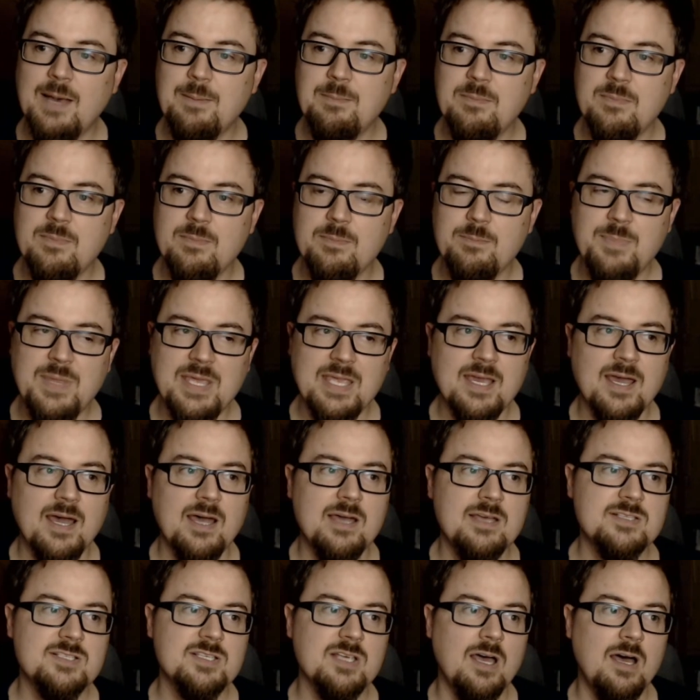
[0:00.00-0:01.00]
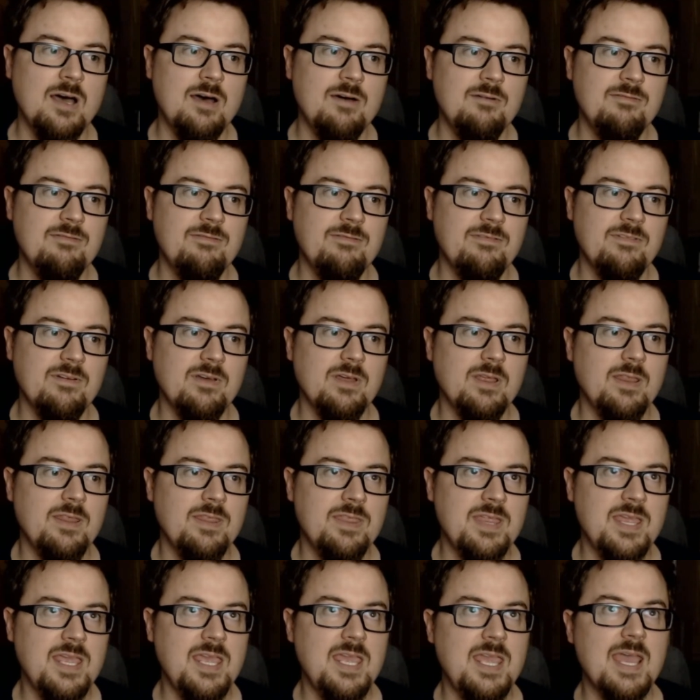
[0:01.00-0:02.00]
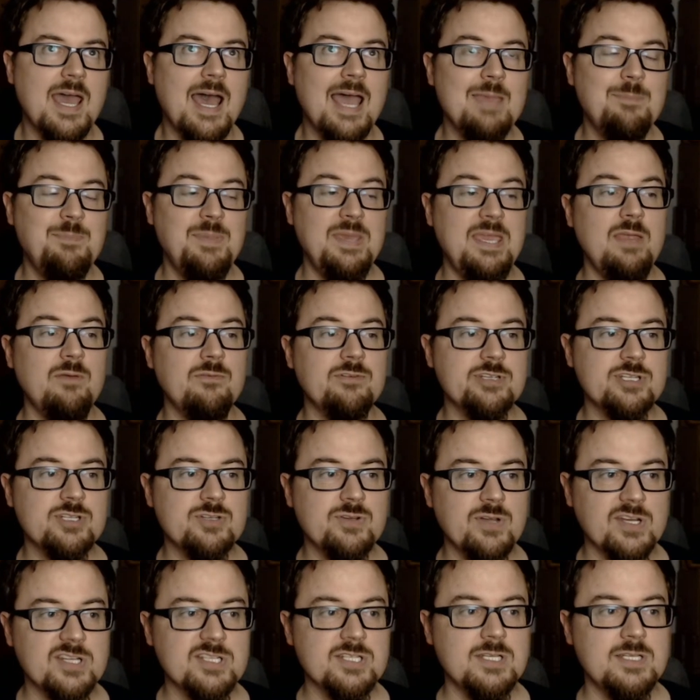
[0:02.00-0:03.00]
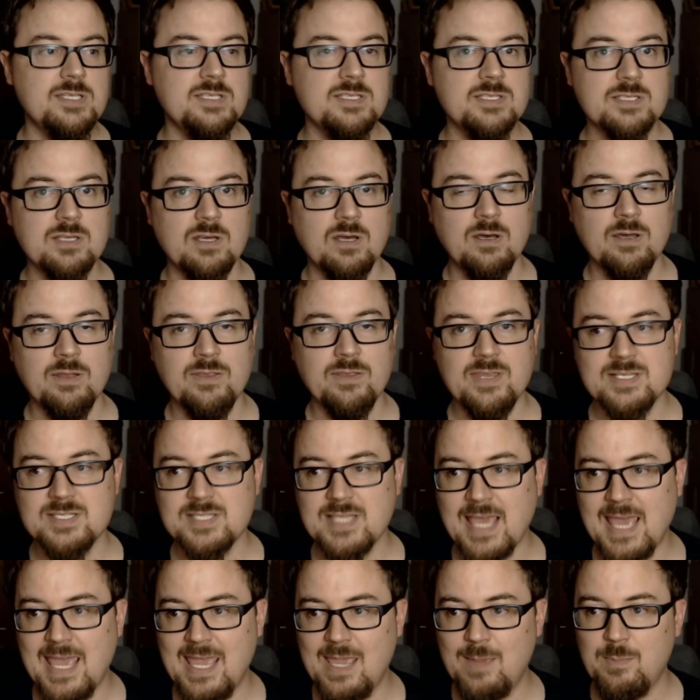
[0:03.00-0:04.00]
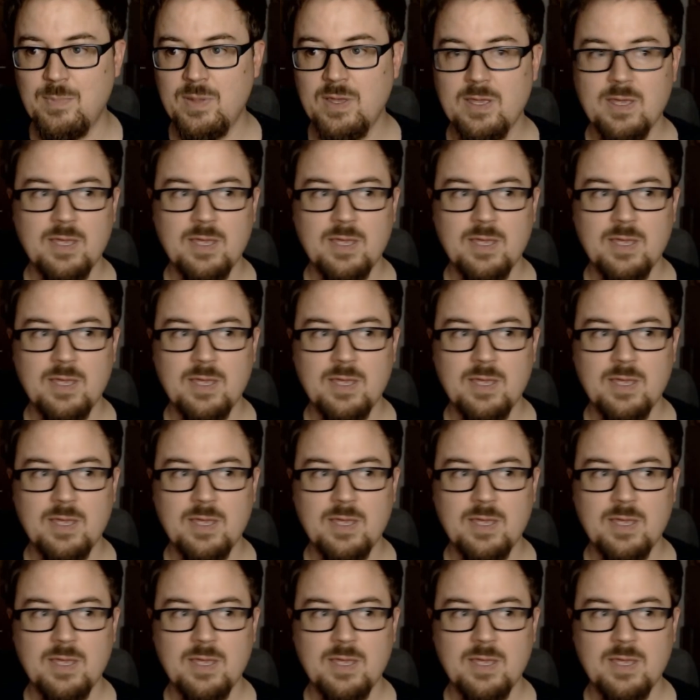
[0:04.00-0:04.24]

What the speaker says: because of the IP restrictions on this game.